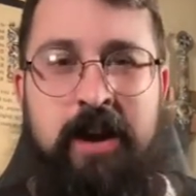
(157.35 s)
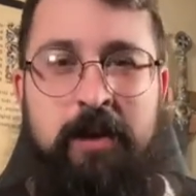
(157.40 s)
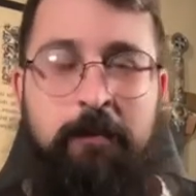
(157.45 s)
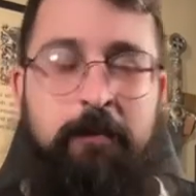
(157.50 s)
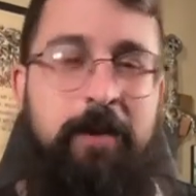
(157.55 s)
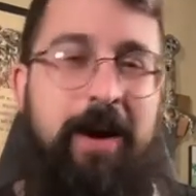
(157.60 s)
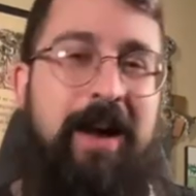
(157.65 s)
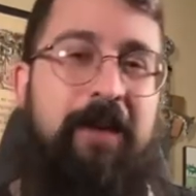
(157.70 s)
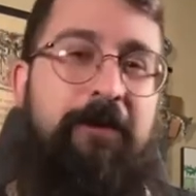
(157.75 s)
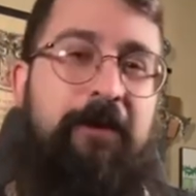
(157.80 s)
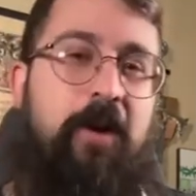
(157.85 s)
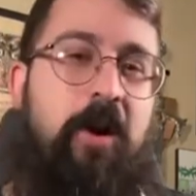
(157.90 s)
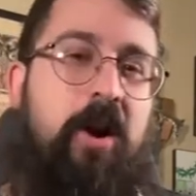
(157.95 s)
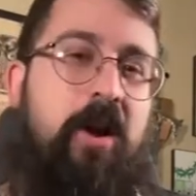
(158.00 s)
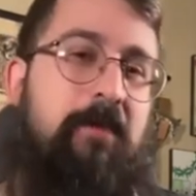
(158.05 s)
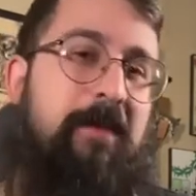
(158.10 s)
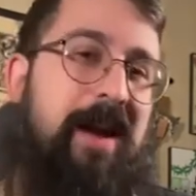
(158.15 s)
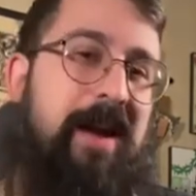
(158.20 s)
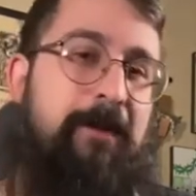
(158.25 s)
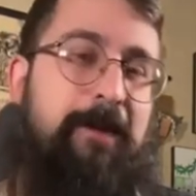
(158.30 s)
By far,
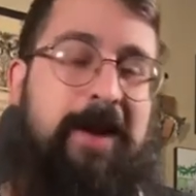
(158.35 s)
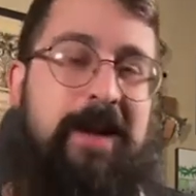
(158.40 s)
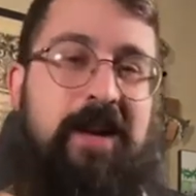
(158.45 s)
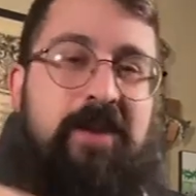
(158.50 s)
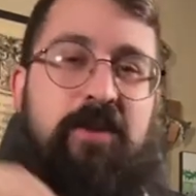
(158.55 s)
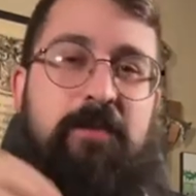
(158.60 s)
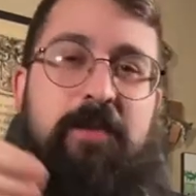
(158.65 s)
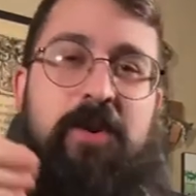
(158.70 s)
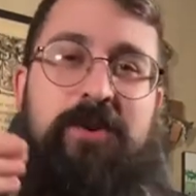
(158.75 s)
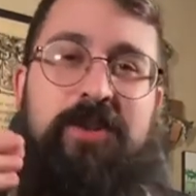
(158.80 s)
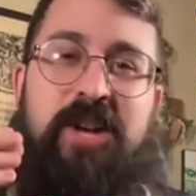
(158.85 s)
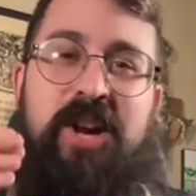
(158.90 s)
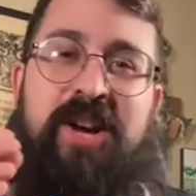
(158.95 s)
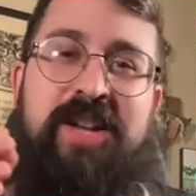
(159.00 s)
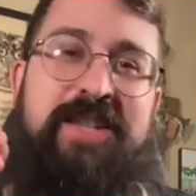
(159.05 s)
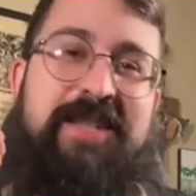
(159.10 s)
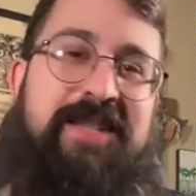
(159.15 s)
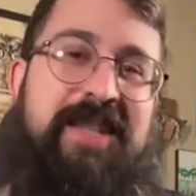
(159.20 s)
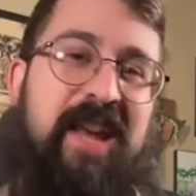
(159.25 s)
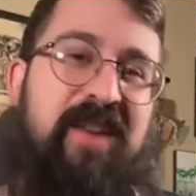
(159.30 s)
in my opinion, the most
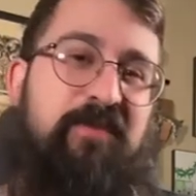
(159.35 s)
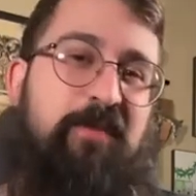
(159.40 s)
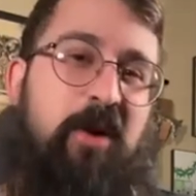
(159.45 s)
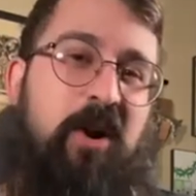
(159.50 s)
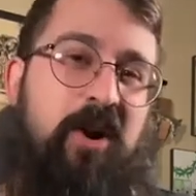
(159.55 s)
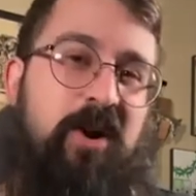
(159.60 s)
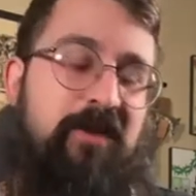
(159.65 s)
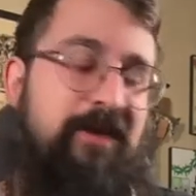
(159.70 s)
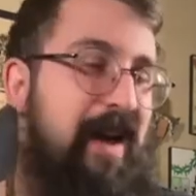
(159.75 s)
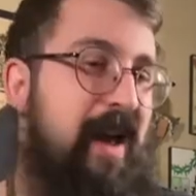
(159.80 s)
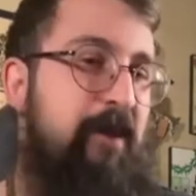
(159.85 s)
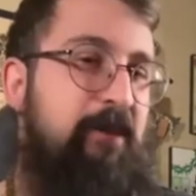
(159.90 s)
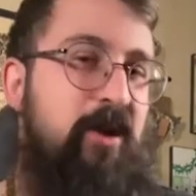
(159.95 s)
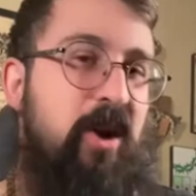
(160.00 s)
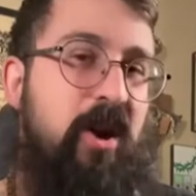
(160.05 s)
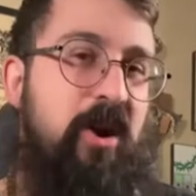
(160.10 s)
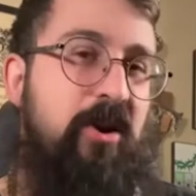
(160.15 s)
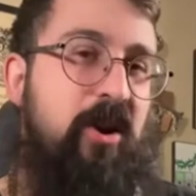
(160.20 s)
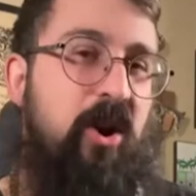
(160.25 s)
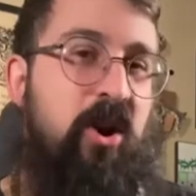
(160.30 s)
unsafe part of
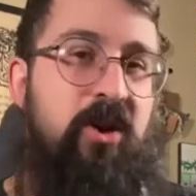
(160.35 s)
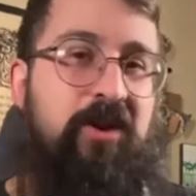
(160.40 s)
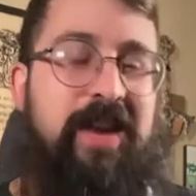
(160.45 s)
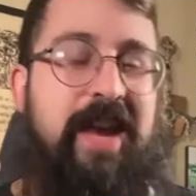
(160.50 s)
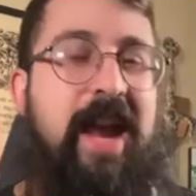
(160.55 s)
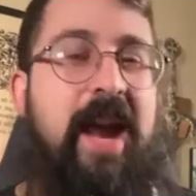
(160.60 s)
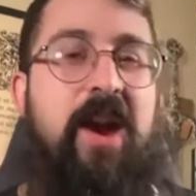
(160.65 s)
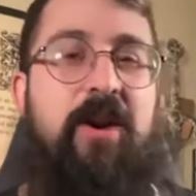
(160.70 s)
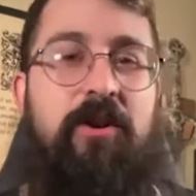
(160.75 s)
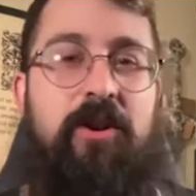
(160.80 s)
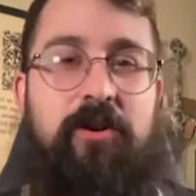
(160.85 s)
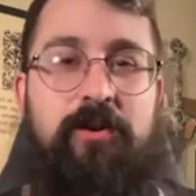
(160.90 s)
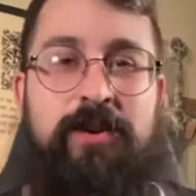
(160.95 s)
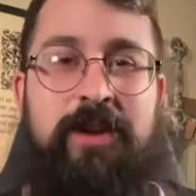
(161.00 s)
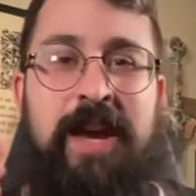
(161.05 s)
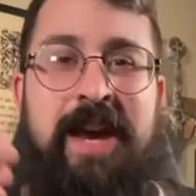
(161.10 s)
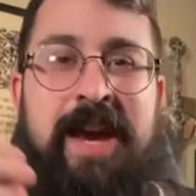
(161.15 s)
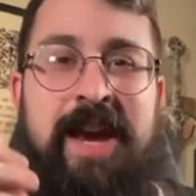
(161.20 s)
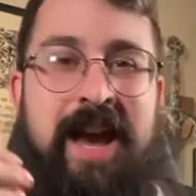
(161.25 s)
Amtgard are the arrows.